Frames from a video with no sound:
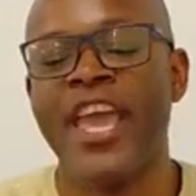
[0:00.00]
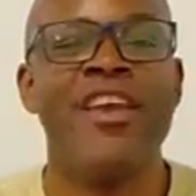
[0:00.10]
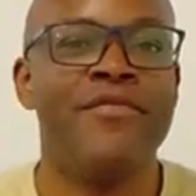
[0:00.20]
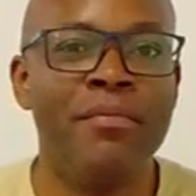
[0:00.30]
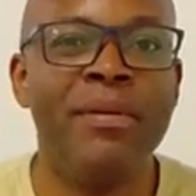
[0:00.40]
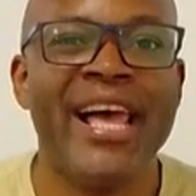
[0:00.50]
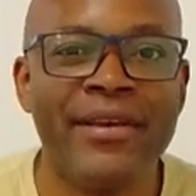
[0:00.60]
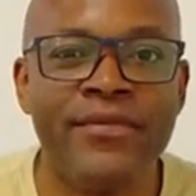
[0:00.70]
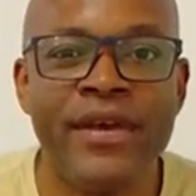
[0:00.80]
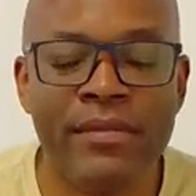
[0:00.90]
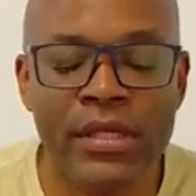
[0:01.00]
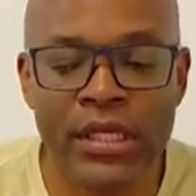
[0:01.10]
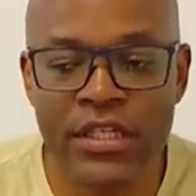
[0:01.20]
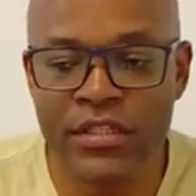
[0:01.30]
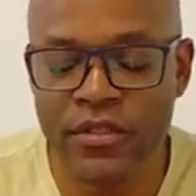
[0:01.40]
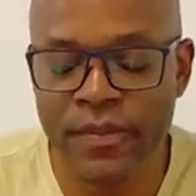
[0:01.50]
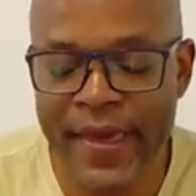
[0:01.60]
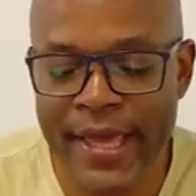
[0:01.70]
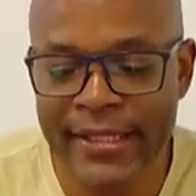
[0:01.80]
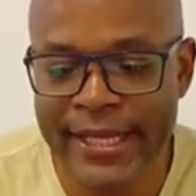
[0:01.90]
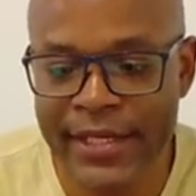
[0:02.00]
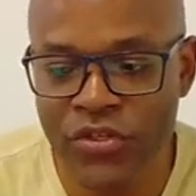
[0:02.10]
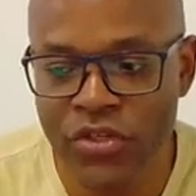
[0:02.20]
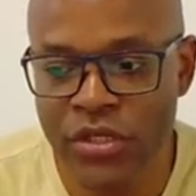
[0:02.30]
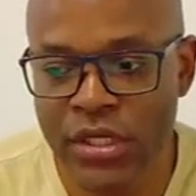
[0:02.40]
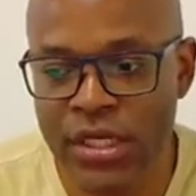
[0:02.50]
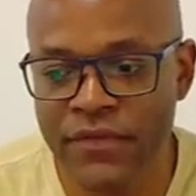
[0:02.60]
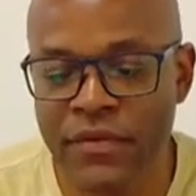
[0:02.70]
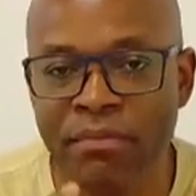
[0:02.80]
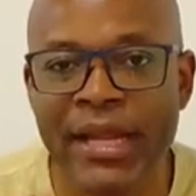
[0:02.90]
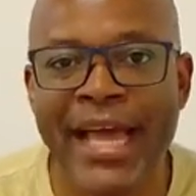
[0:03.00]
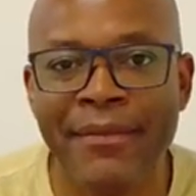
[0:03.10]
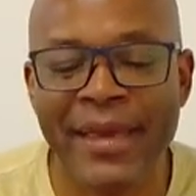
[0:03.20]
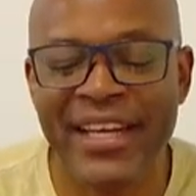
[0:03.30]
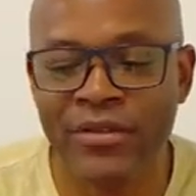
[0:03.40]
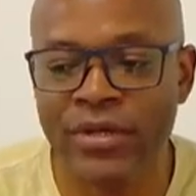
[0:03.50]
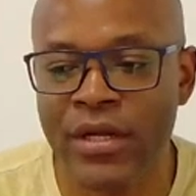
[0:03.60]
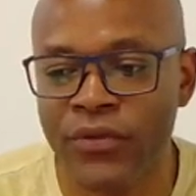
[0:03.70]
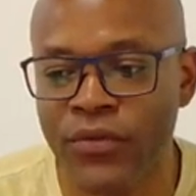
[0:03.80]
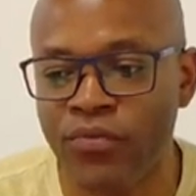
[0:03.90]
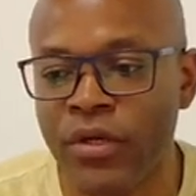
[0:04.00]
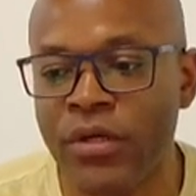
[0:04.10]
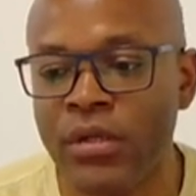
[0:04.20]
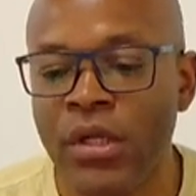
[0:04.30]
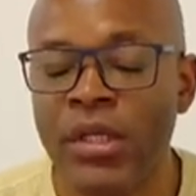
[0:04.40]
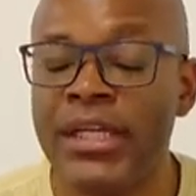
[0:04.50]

every black family needs to pay attention, and every black man around the world.